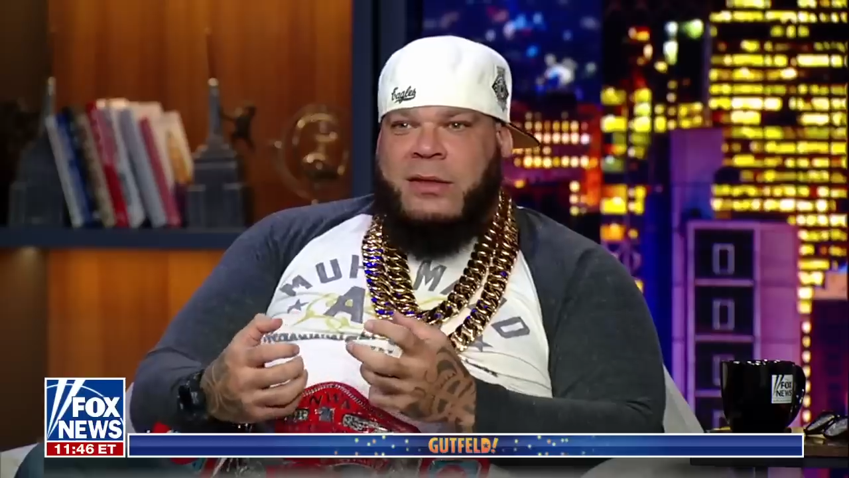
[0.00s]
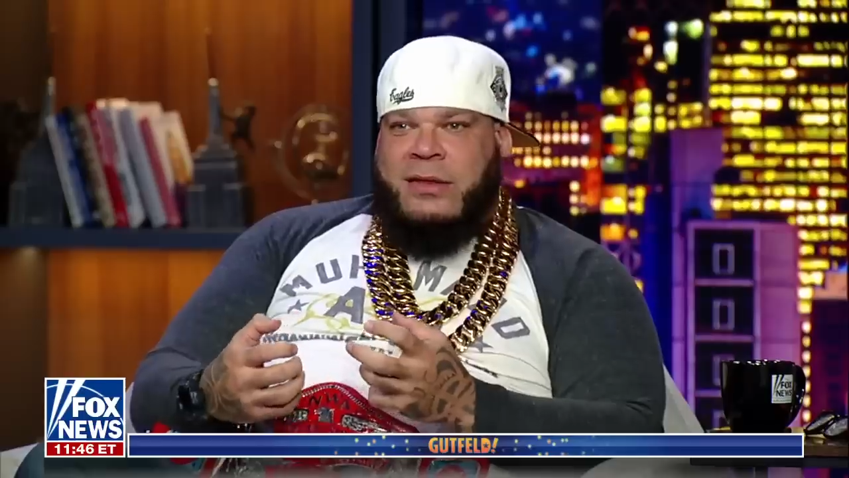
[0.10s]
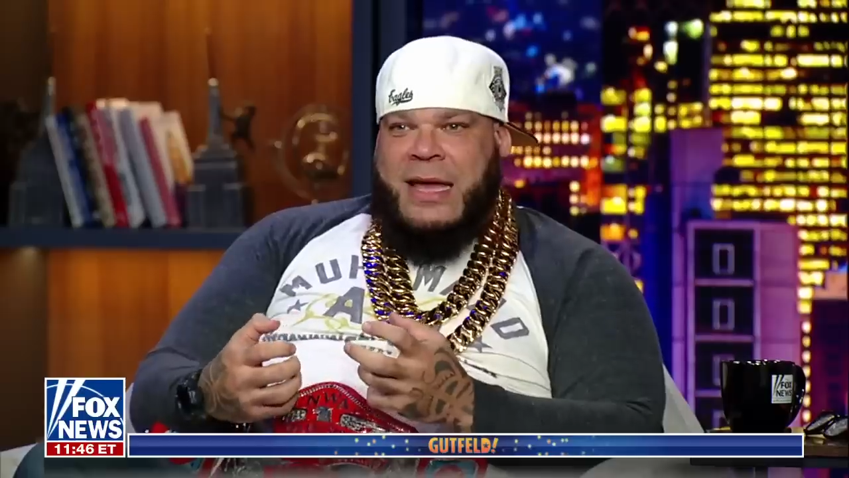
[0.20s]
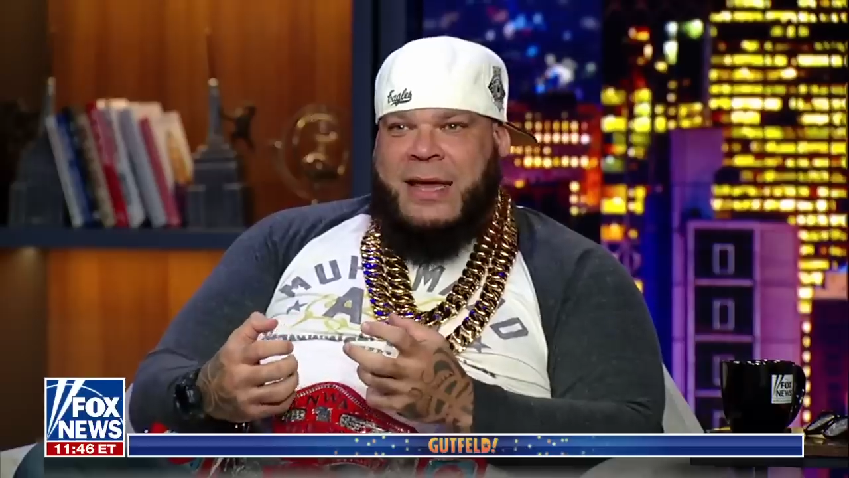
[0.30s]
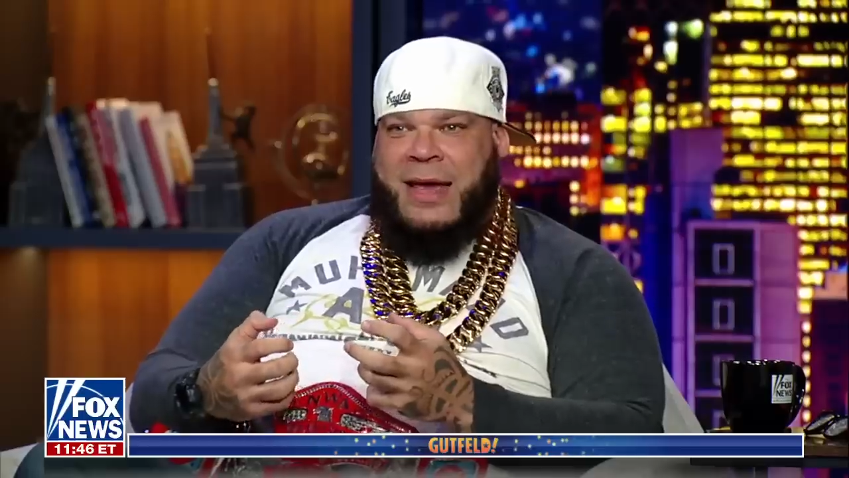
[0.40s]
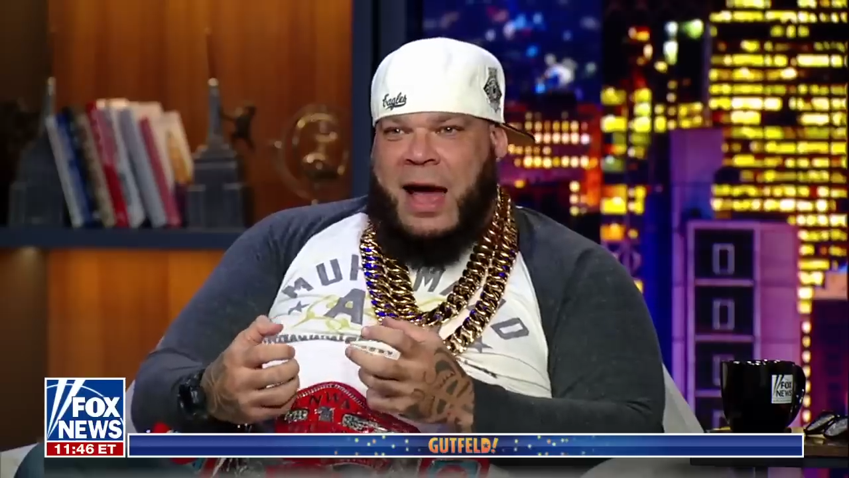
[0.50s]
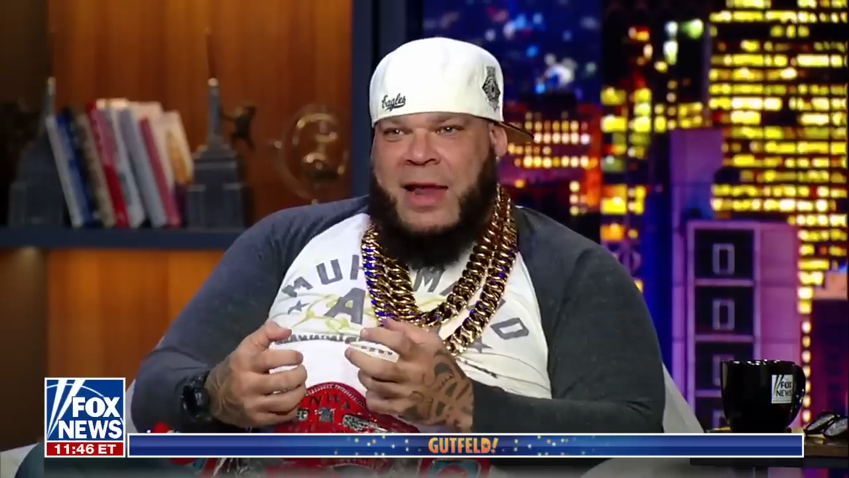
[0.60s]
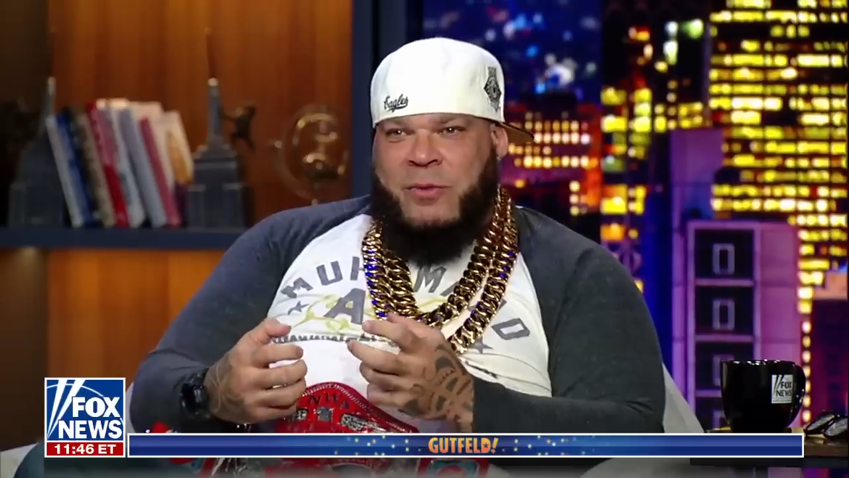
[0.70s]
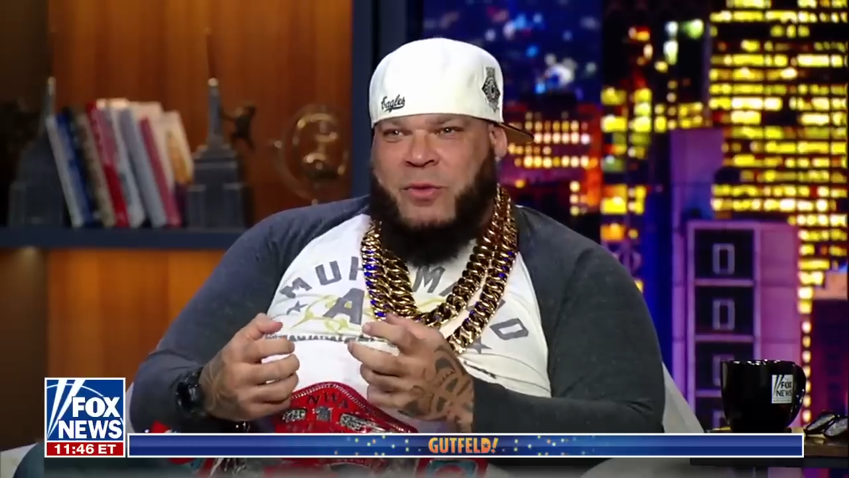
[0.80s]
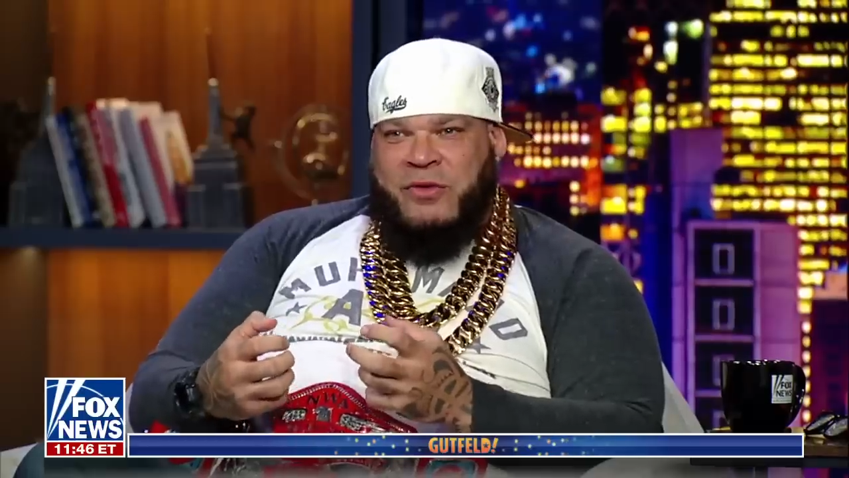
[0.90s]
they
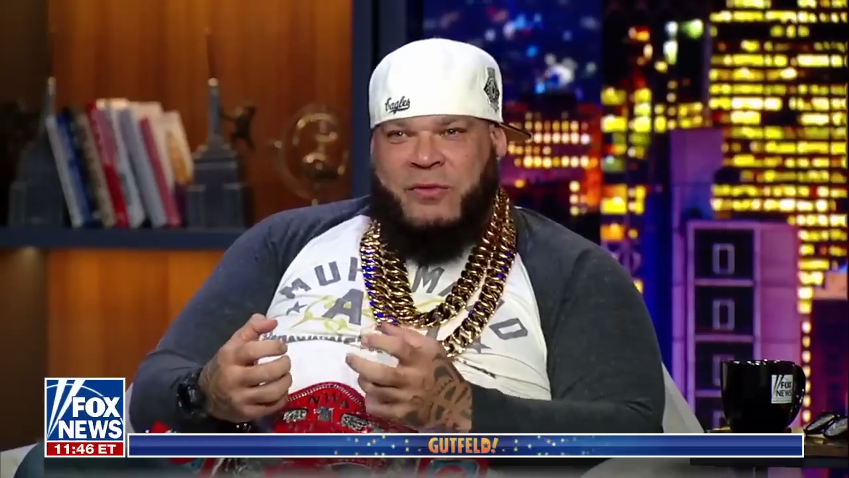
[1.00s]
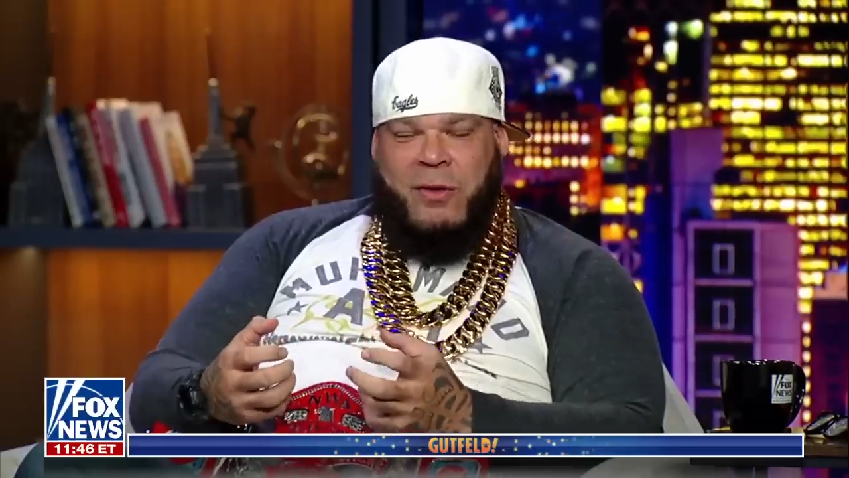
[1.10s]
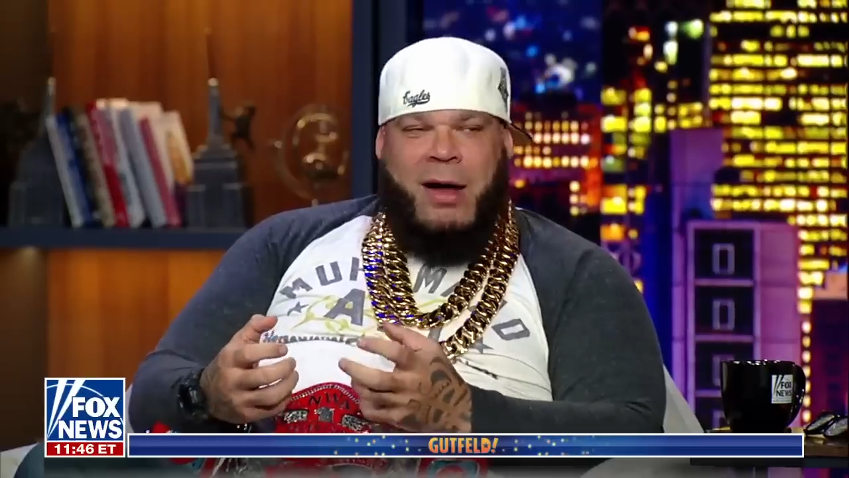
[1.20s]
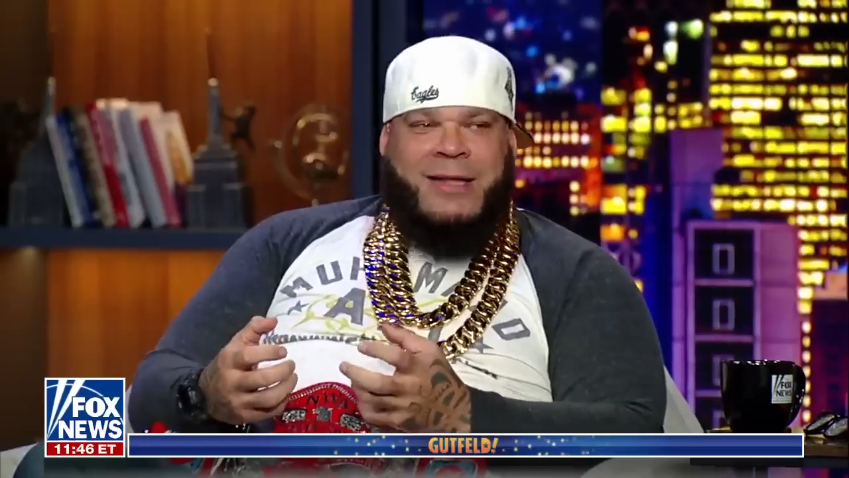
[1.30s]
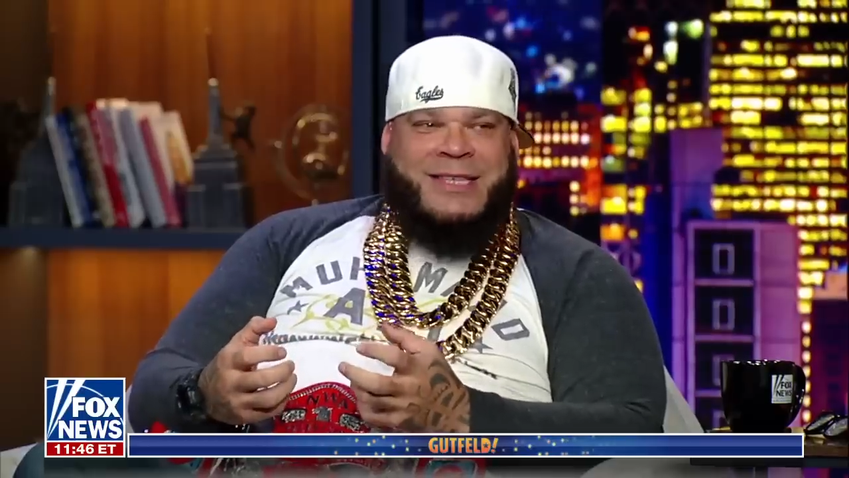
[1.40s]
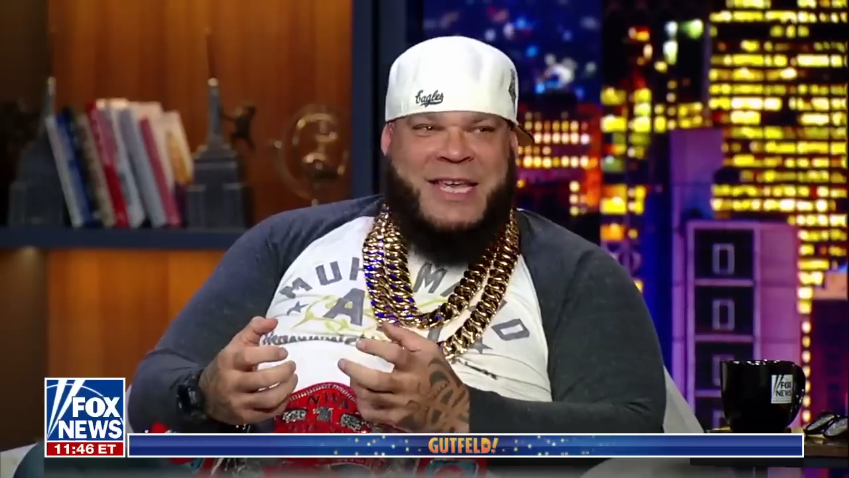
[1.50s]
kind of were drawn